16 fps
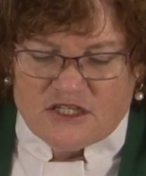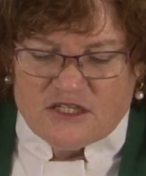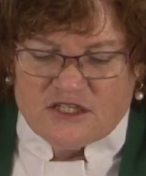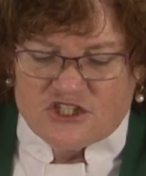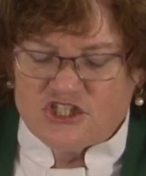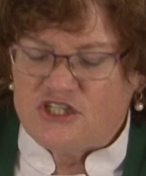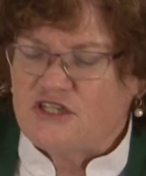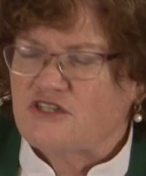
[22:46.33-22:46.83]

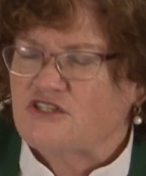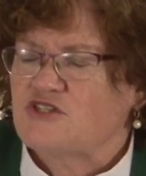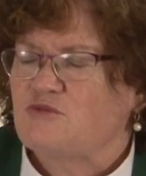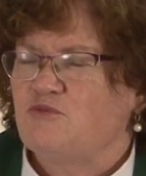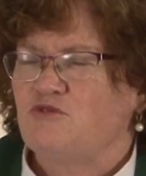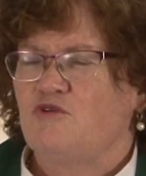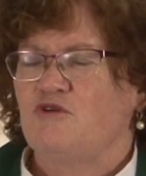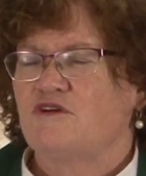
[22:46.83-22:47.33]
She
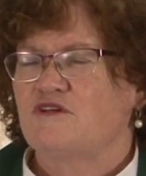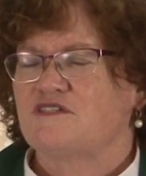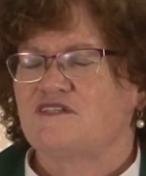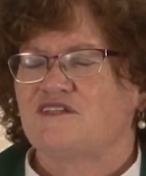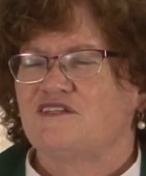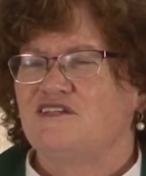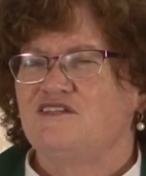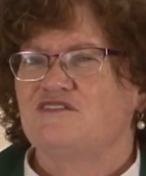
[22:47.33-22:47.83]
explores
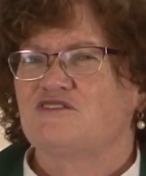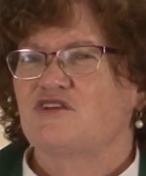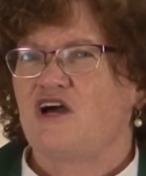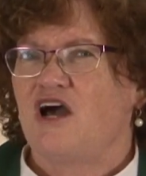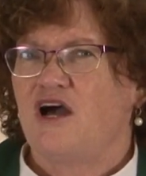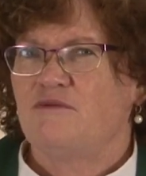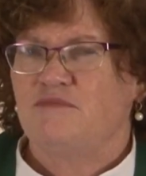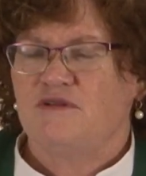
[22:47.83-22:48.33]
these
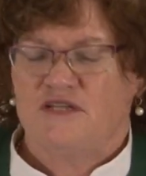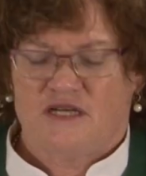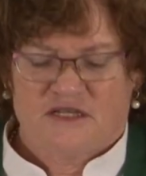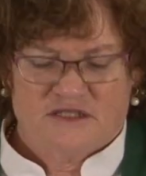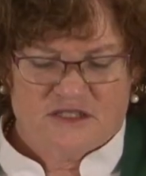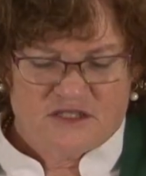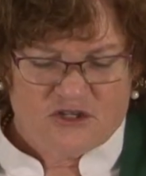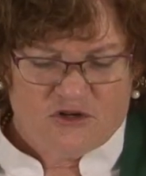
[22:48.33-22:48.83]

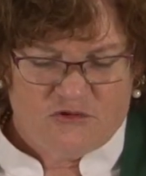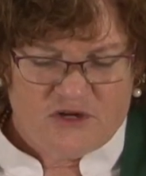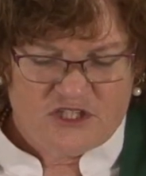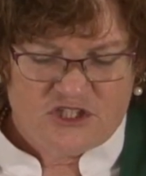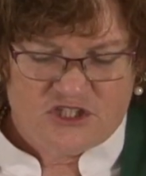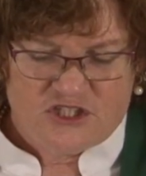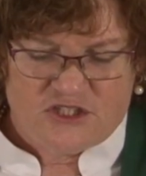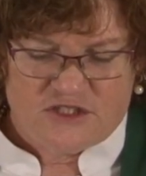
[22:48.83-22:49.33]
complex
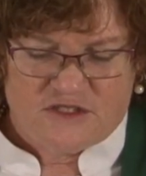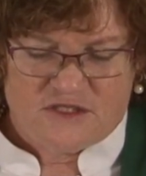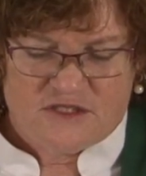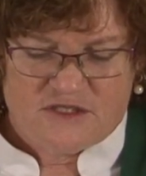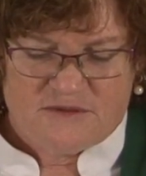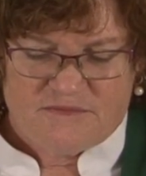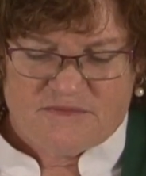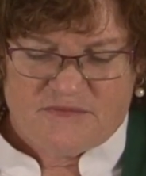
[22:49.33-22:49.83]

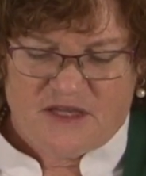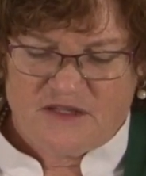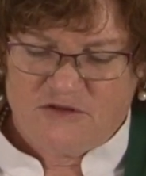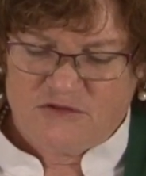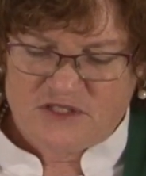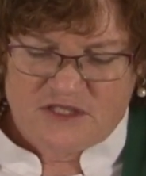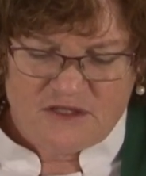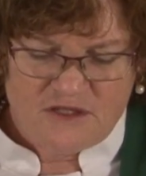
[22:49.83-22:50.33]
questions, and there
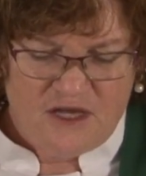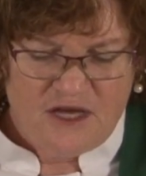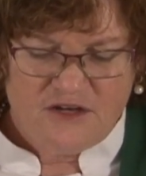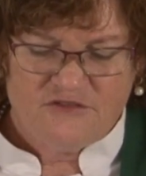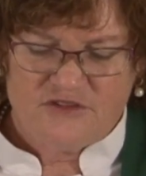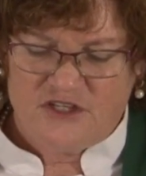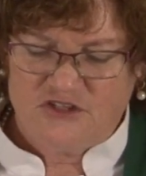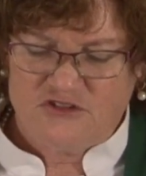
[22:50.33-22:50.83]
was a lot
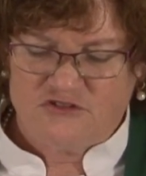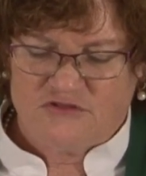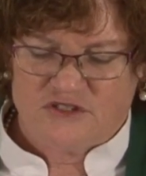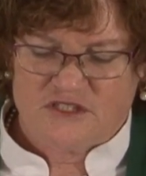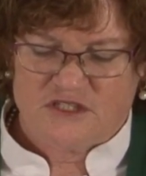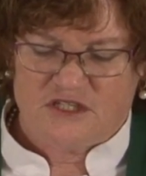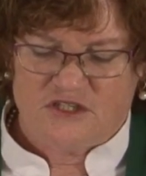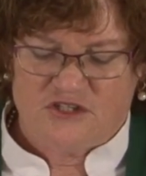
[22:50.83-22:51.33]
of
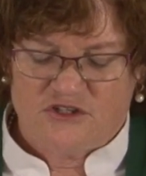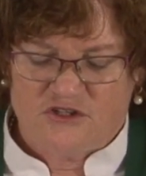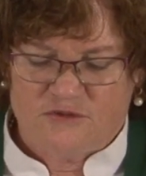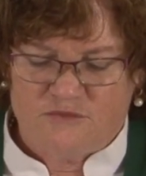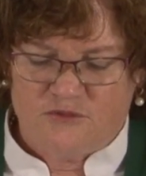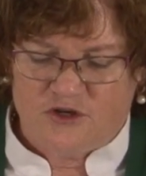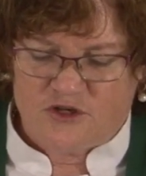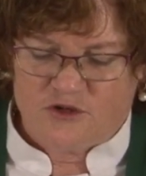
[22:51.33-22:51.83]
interest in her
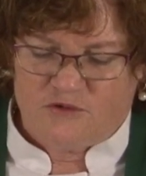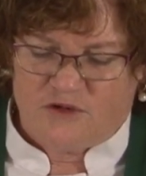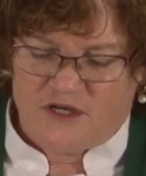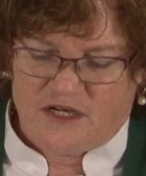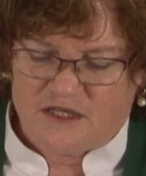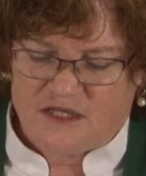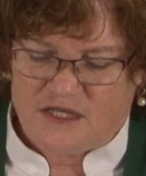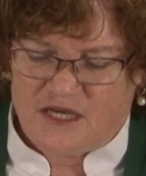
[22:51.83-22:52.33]
book when
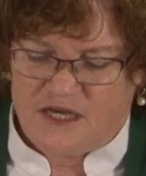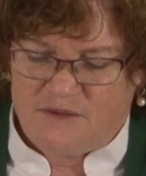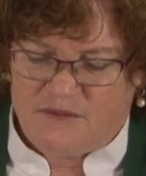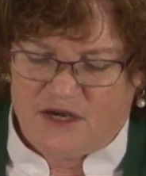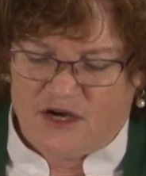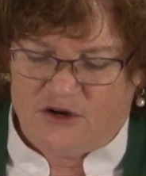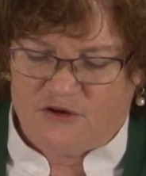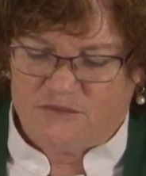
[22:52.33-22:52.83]
it came
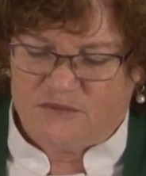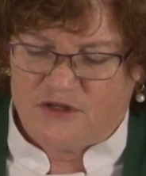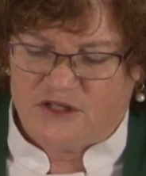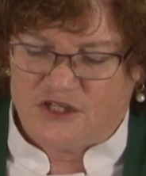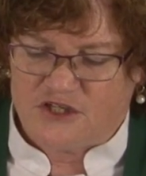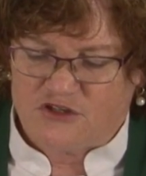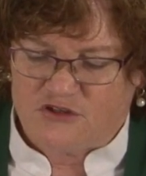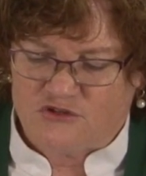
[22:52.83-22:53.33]
out,
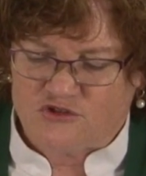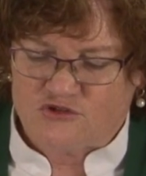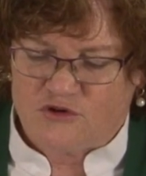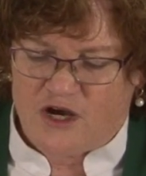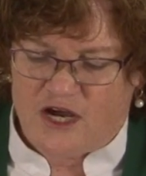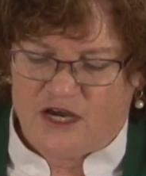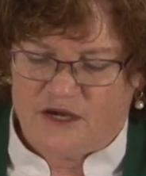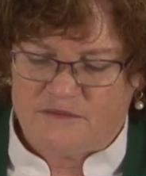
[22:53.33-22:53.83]
Political
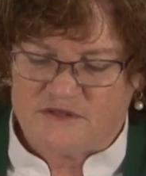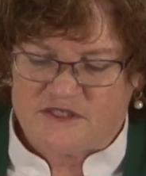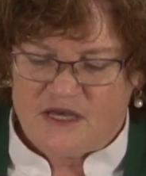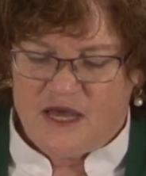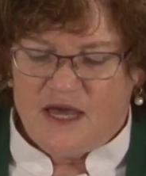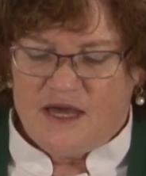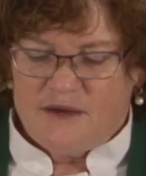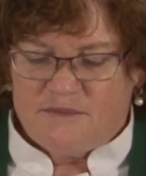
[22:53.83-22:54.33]
Tribes,
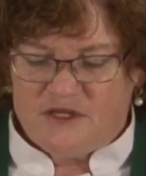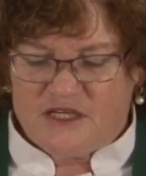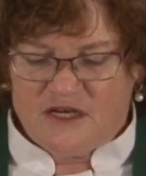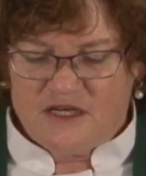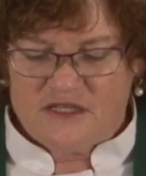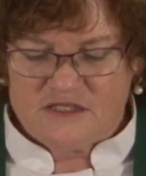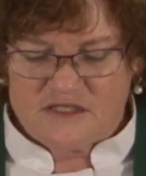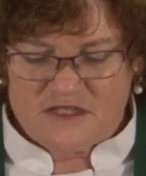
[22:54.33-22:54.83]

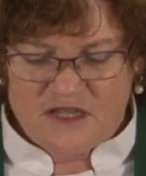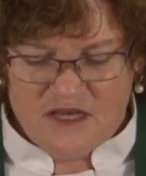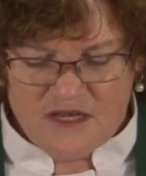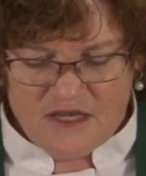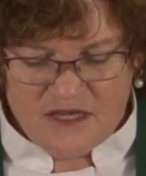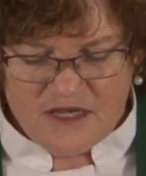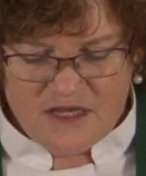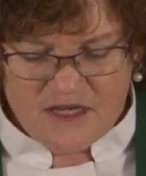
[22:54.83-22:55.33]
because
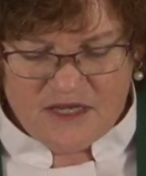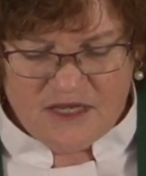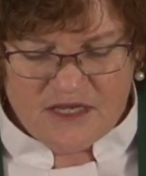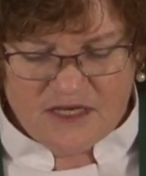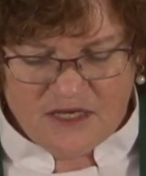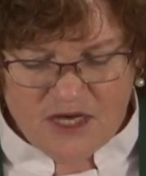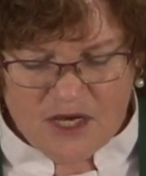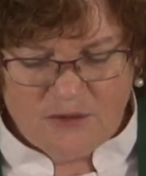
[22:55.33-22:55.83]

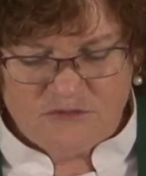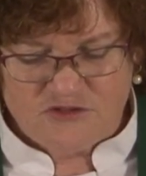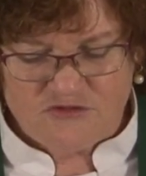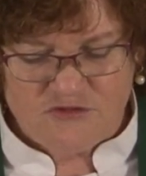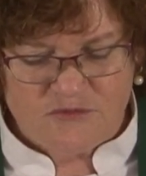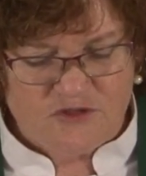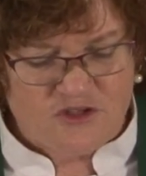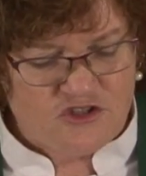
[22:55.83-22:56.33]
it comes
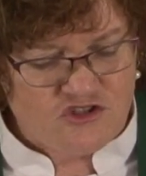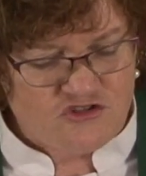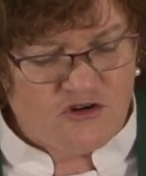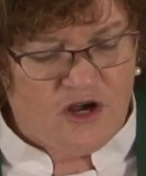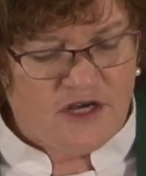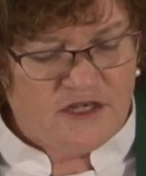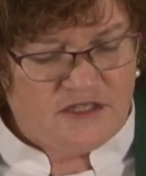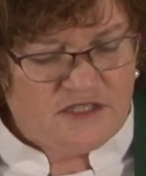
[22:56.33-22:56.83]
from the
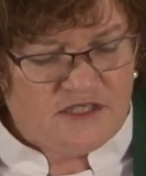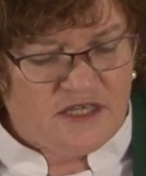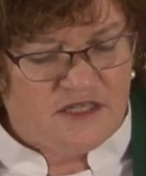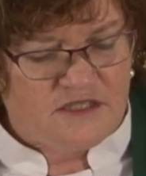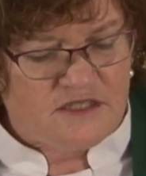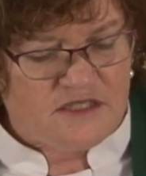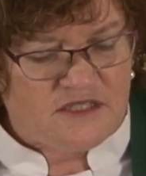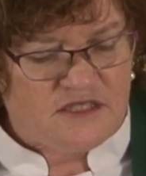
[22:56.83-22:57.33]
strong
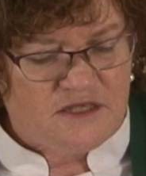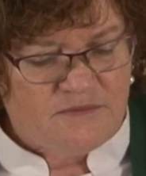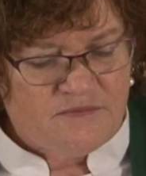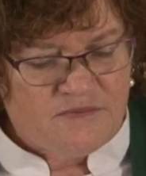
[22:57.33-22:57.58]
sense